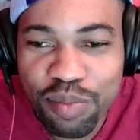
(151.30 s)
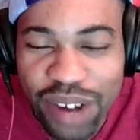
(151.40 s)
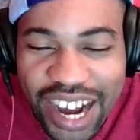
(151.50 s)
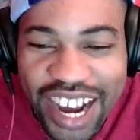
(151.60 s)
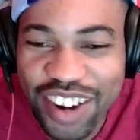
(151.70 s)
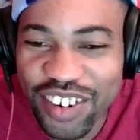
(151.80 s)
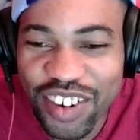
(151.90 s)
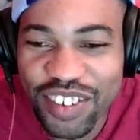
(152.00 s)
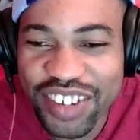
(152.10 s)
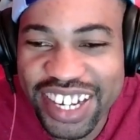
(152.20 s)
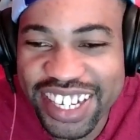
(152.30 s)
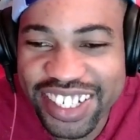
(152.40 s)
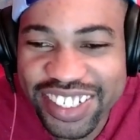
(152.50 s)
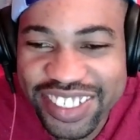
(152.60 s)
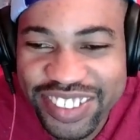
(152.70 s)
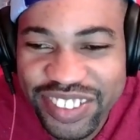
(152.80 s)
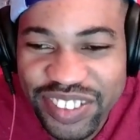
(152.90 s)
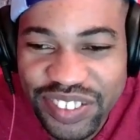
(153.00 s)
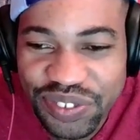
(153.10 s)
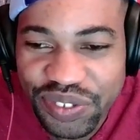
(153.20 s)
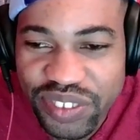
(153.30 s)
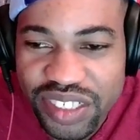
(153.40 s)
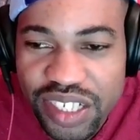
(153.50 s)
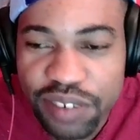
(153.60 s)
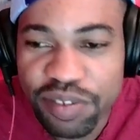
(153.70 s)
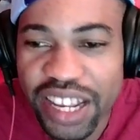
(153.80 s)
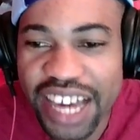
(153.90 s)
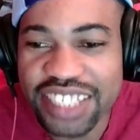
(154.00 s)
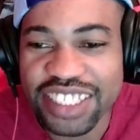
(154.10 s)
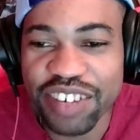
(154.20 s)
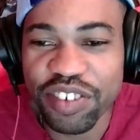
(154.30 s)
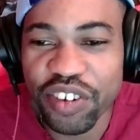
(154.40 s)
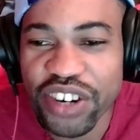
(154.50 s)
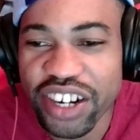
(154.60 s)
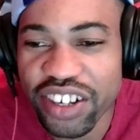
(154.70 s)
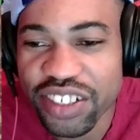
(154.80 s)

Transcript: Fire row, man. Flags everywhere.